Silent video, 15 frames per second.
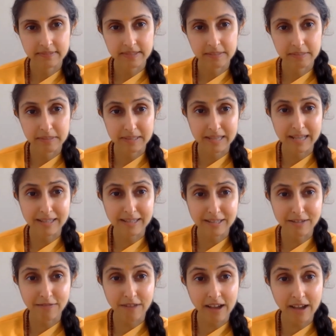Besides the
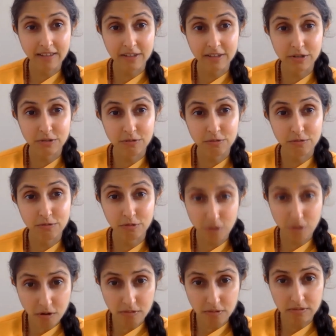fact that you
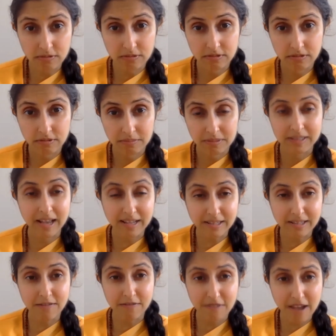grow, besides
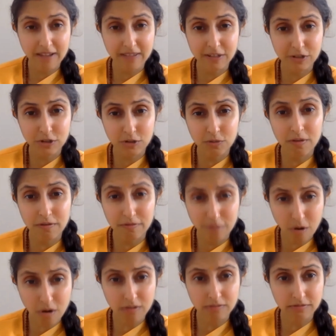the fact that you
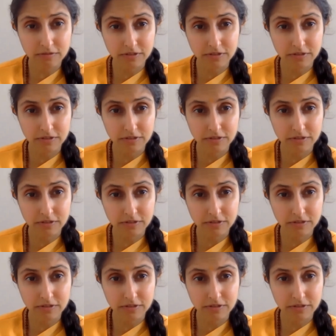evolve.